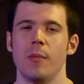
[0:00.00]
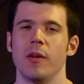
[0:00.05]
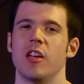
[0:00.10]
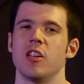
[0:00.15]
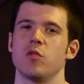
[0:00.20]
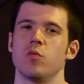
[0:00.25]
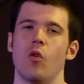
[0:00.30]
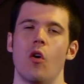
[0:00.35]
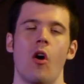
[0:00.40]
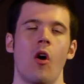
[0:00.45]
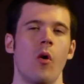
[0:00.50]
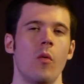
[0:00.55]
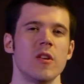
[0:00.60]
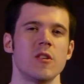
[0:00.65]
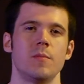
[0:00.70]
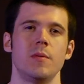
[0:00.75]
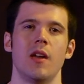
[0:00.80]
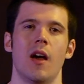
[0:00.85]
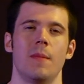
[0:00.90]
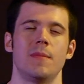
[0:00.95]
because we'll
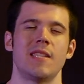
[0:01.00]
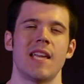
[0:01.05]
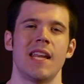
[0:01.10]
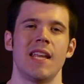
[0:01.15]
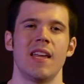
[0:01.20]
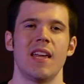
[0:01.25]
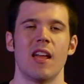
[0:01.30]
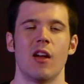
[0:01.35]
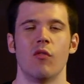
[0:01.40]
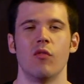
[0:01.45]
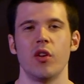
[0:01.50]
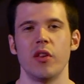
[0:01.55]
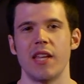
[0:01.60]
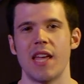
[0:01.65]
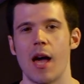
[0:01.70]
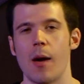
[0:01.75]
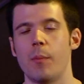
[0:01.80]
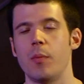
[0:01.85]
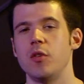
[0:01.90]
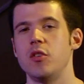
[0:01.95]
always be updating it and really
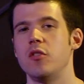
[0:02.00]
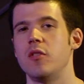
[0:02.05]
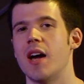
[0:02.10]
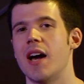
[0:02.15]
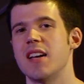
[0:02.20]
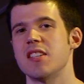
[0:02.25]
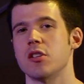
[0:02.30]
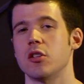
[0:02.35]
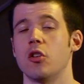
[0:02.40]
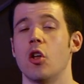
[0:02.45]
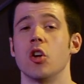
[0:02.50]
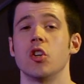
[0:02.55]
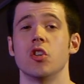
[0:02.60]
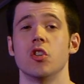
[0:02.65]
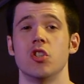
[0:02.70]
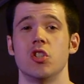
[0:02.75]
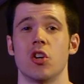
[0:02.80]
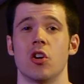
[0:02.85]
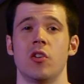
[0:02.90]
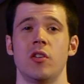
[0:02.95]
helping you guys along your
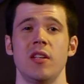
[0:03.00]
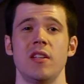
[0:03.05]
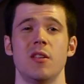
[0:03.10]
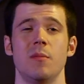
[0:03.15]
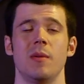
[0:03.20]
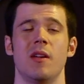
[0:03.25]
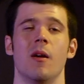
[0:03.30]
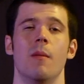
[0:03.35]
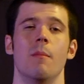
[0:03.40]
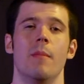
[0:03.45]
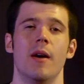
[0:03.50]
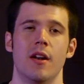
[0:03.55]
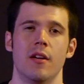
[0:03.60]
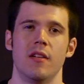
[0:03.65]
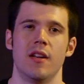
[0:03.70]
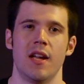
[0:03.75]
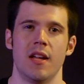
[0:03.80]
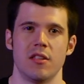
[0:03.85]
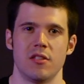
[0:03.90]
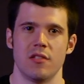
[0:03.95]
journey to become better
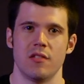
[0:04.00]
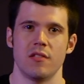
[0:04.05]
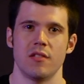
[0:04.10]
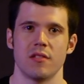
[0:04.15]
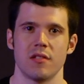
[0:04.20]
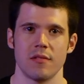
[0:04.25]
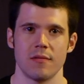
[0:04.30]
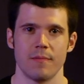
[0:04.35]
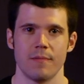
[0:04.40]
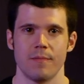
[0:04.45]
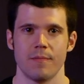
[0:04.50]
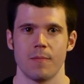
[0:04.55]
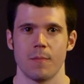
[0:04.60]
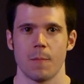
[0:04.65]
dancers. If you